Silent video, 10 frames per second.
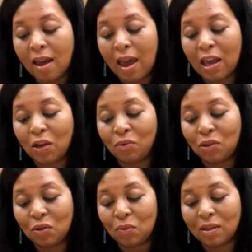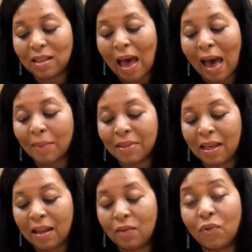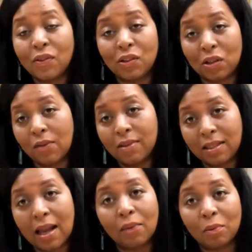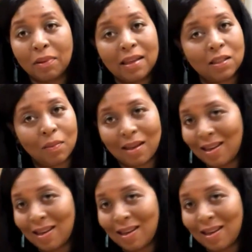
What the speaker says: and you do want to opt in for the service line replacement.